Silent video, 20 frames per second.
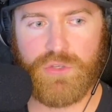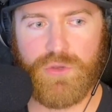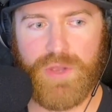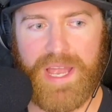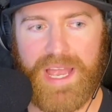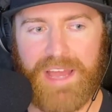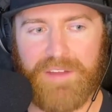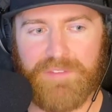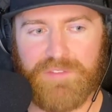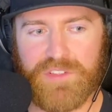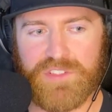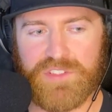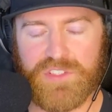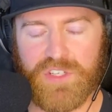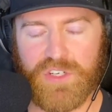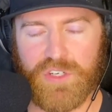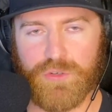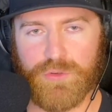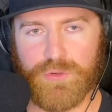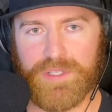you have to
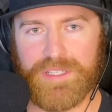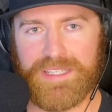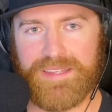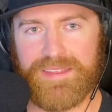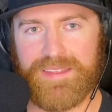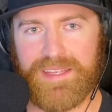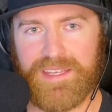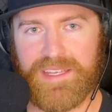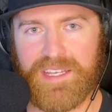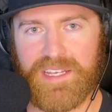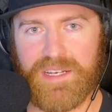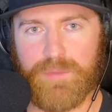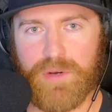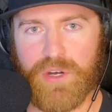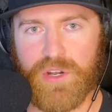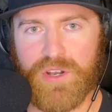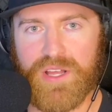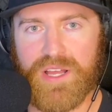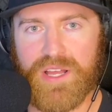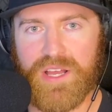start really thinking
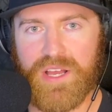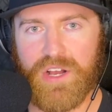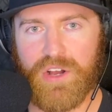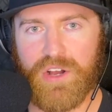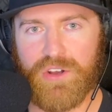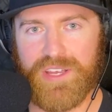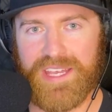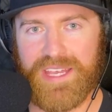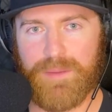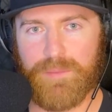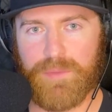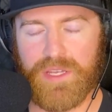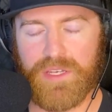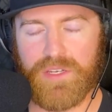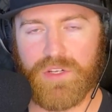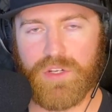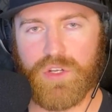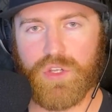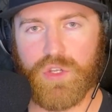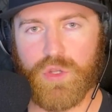about, okay, I'm
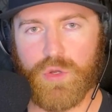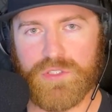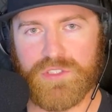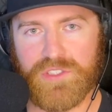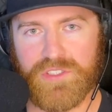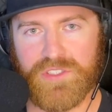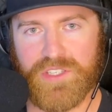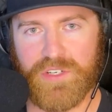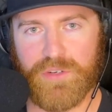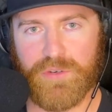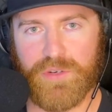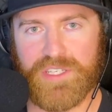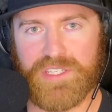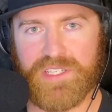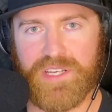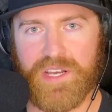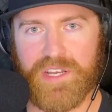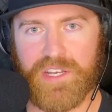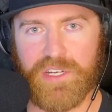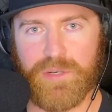getting closer to
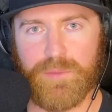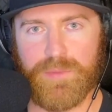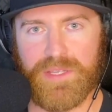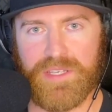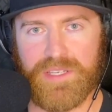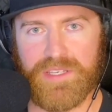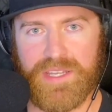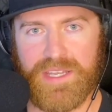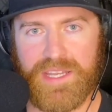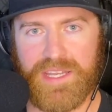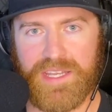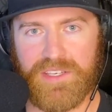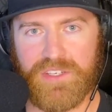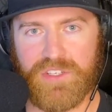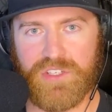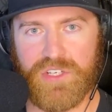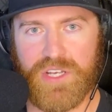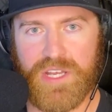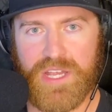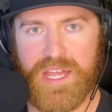retirement
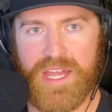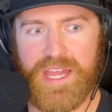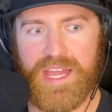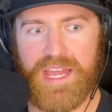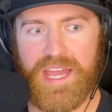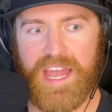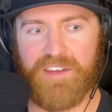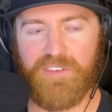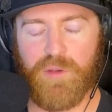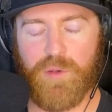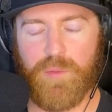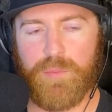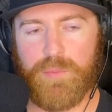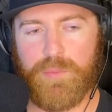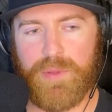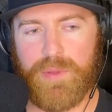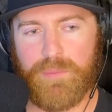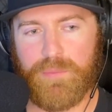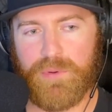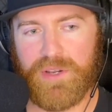age. Have I
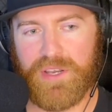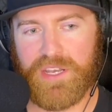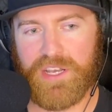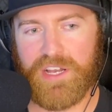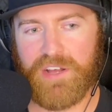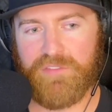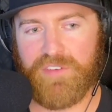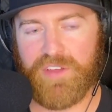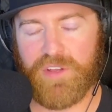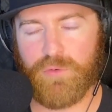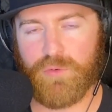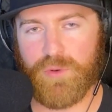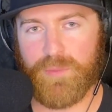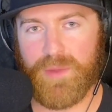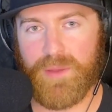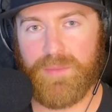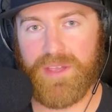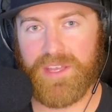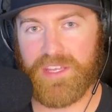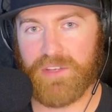been putting enough in where
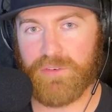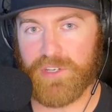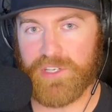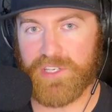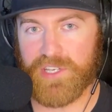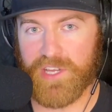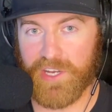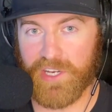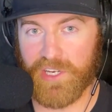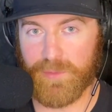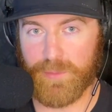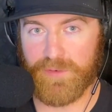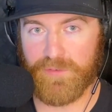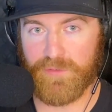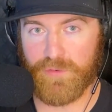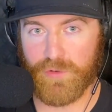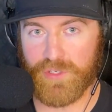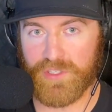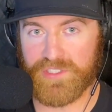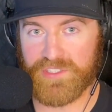maybe I can retire
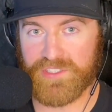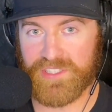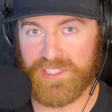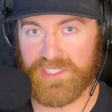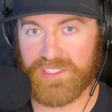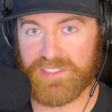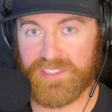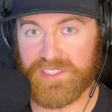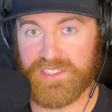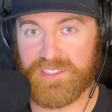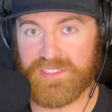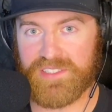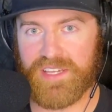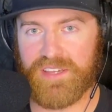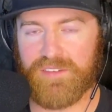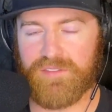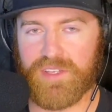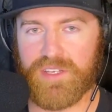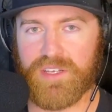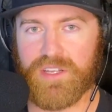before
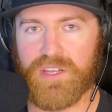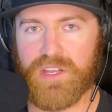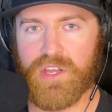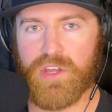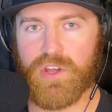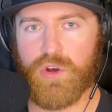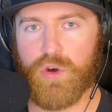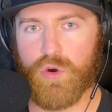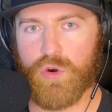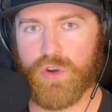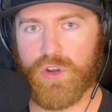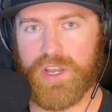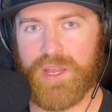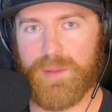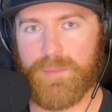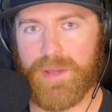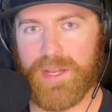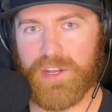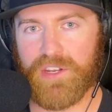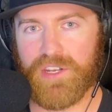sixty-seven, or
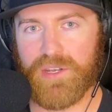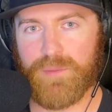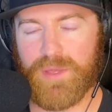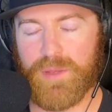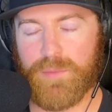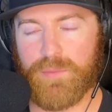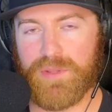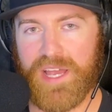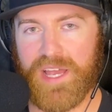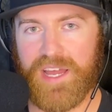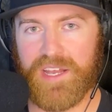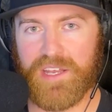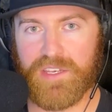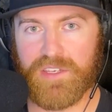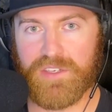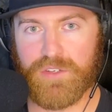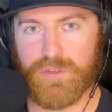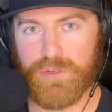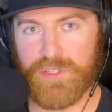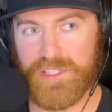am I going to be
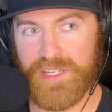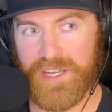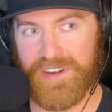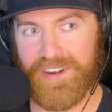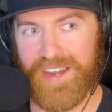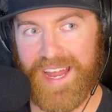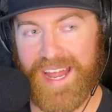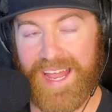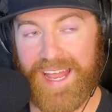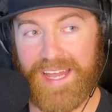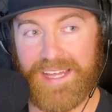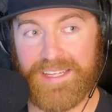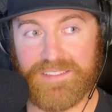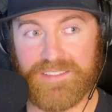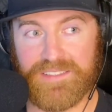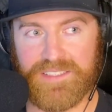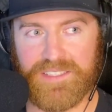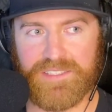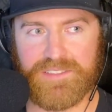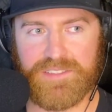planning to retire at
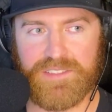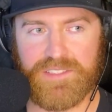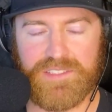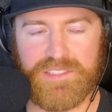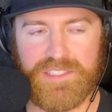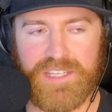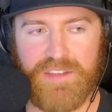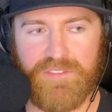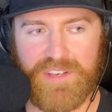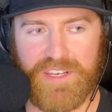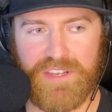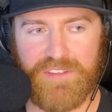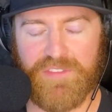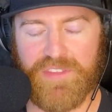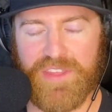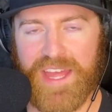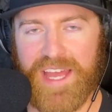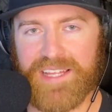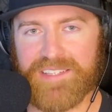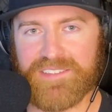sixty-seven?
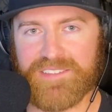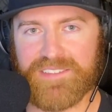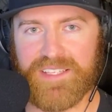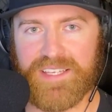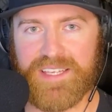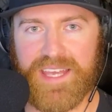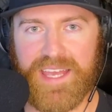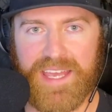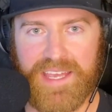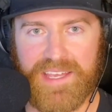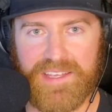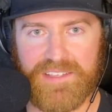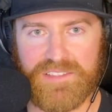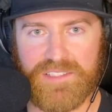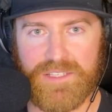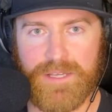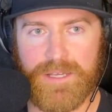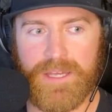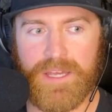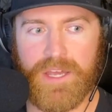If that's the
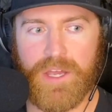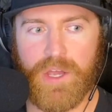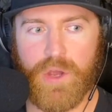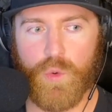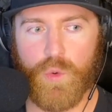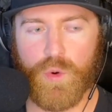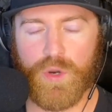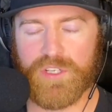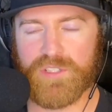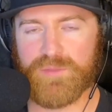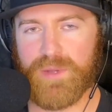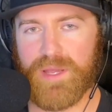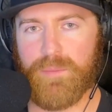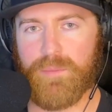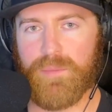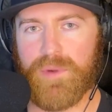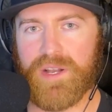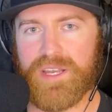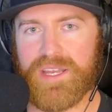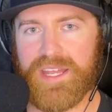case, where's my
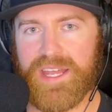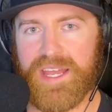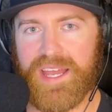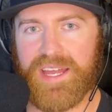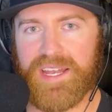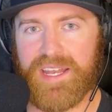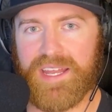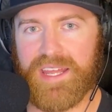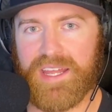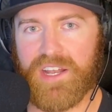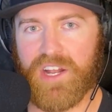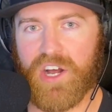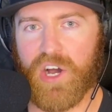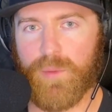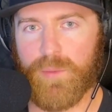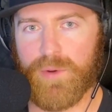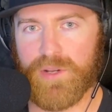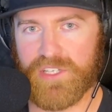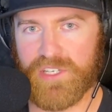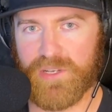money at, and how
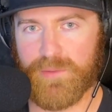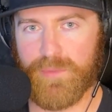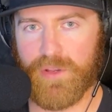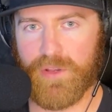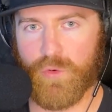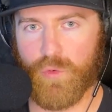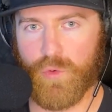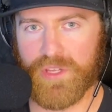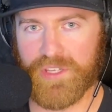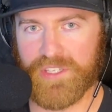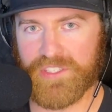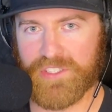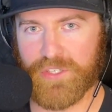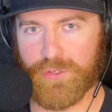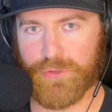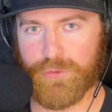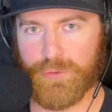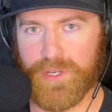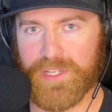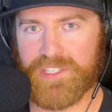much am I willing to
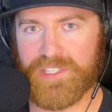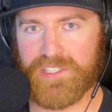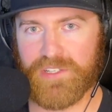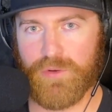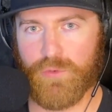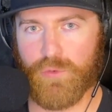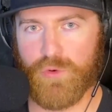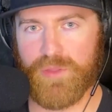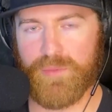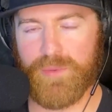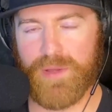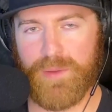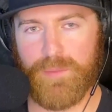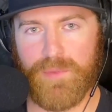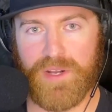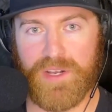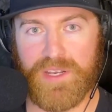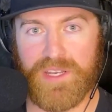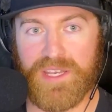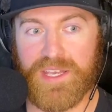risk with my
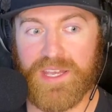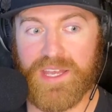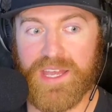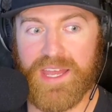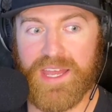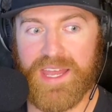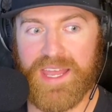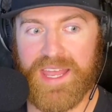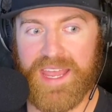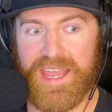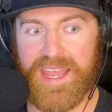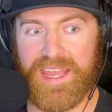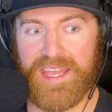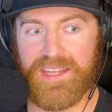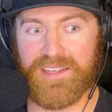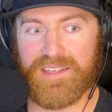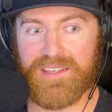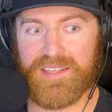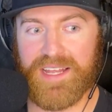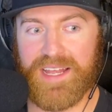money?
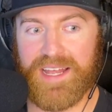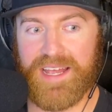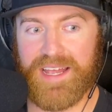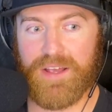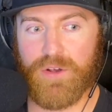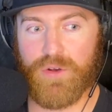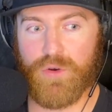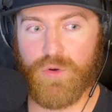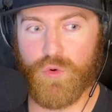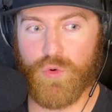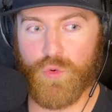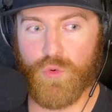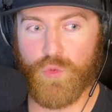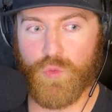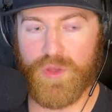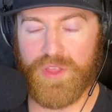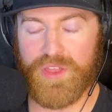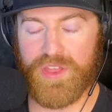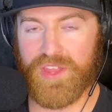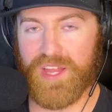And
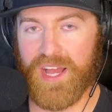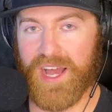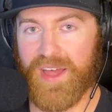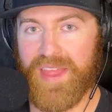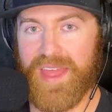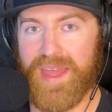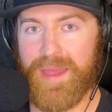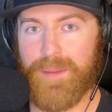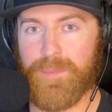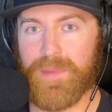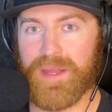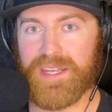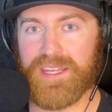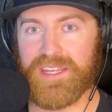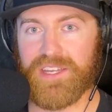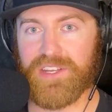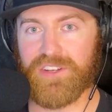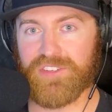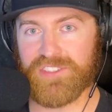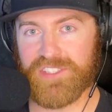with not that many
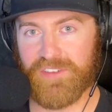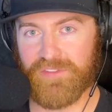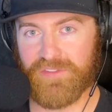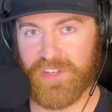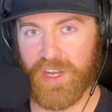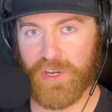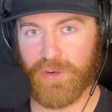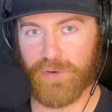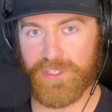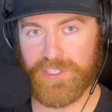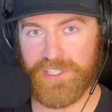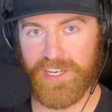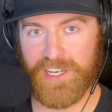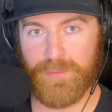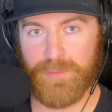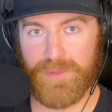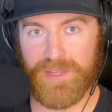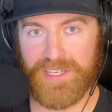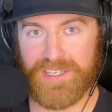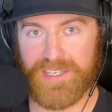years left till
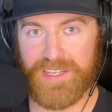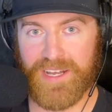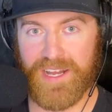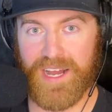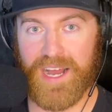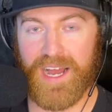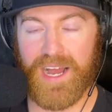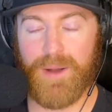retirement,